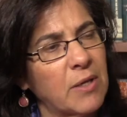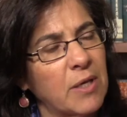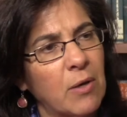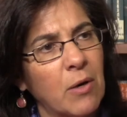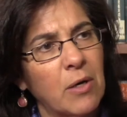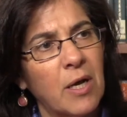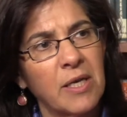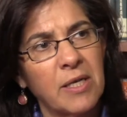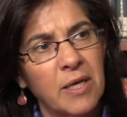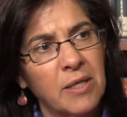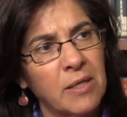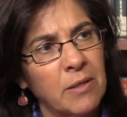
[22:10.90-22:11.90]
I think are not
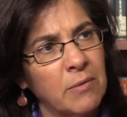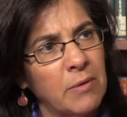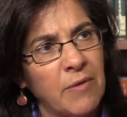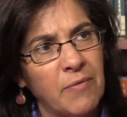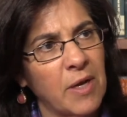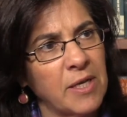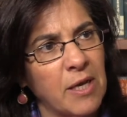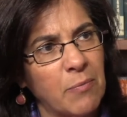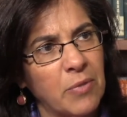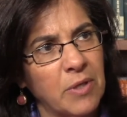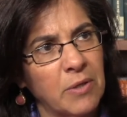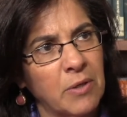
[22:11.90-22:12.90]
yet have mm. not mm-hmm.
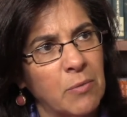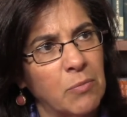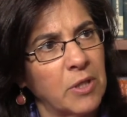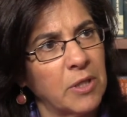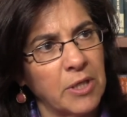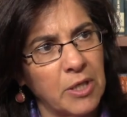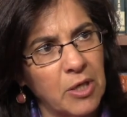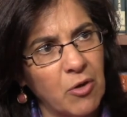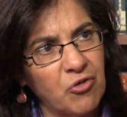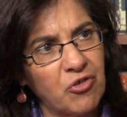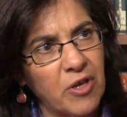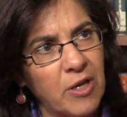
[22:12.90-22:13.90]
yet been completely
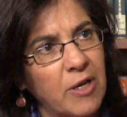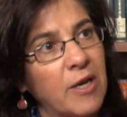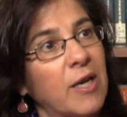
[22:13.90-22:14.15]
negotiated.